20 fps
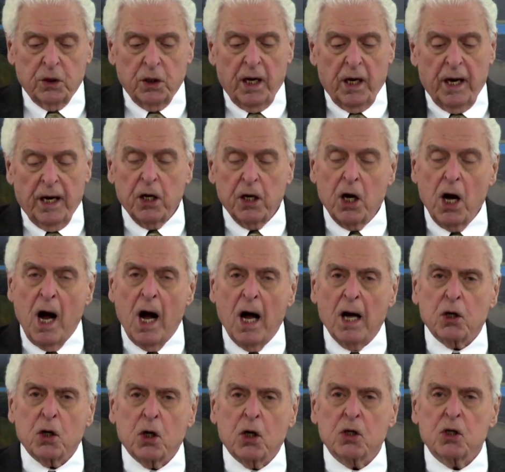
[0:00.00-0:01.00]
And
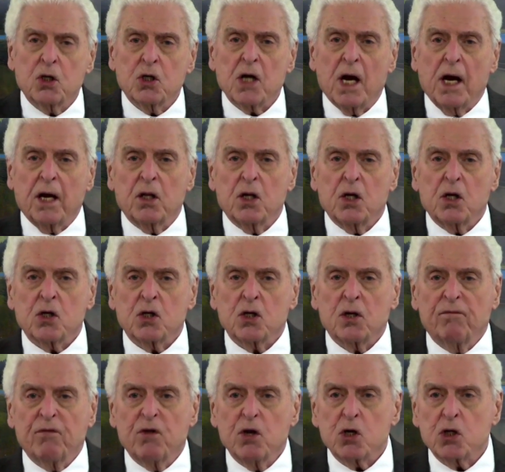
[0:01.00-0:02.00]
God could say this
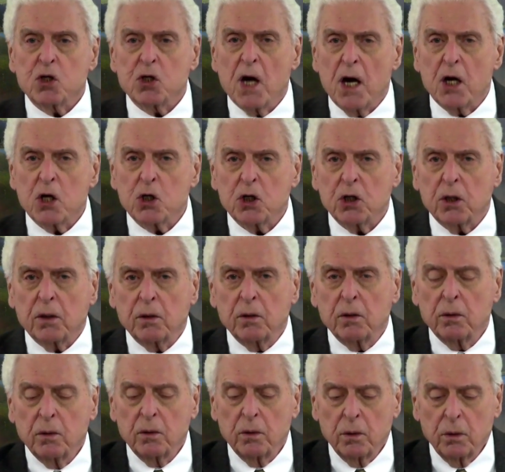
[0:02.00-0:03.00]
of this nation.
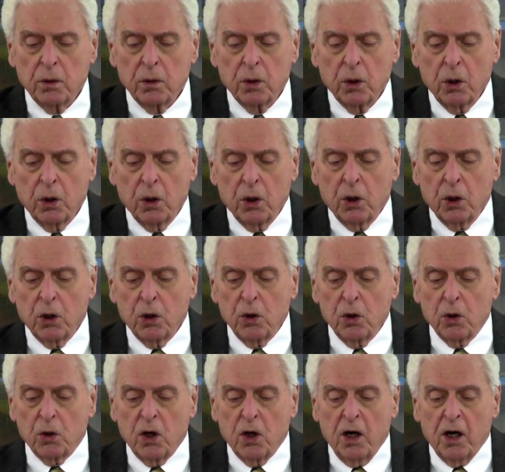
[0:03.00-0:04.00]

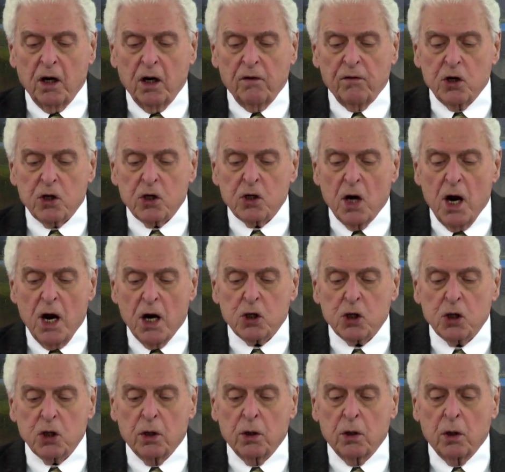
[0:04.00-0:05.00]
You think of this
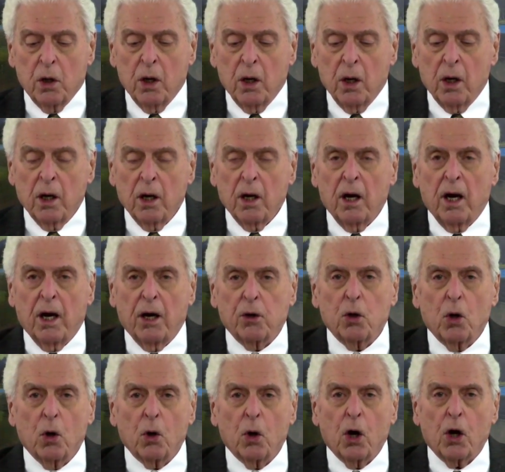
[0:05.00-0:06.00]
nation and
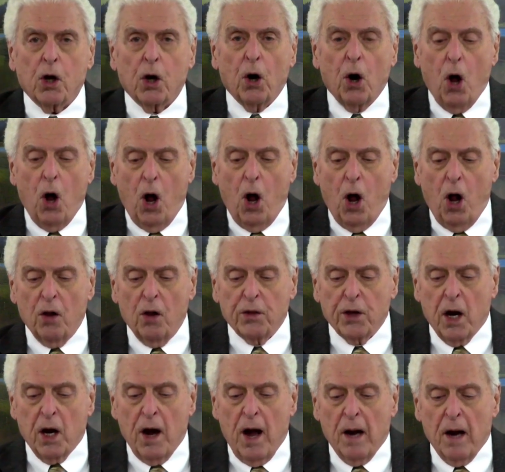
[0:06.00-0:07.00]
you look at all
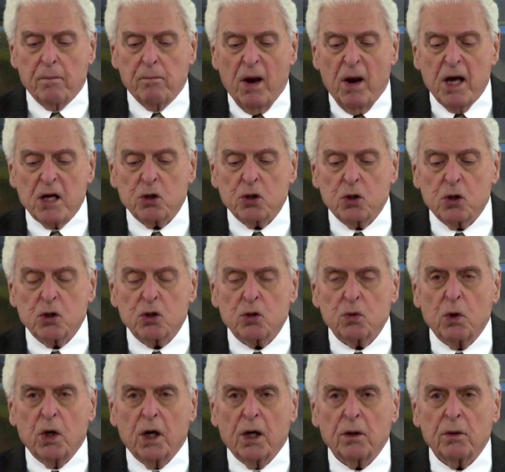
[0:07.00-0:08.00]
that God blessed us
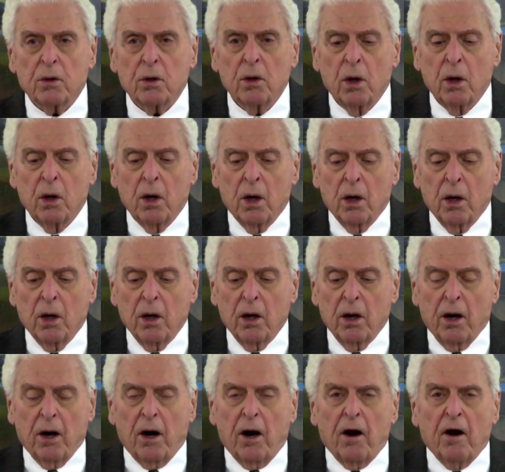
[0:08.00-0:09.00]
with
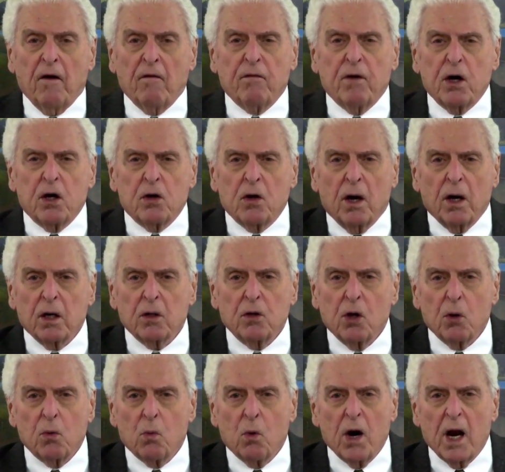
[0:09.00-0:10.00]
and everything
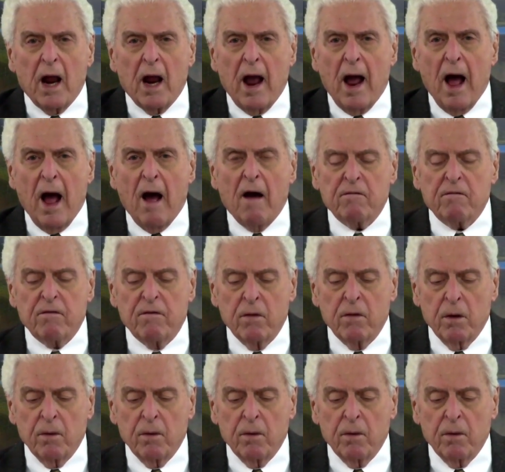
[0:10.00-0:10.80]
that we have.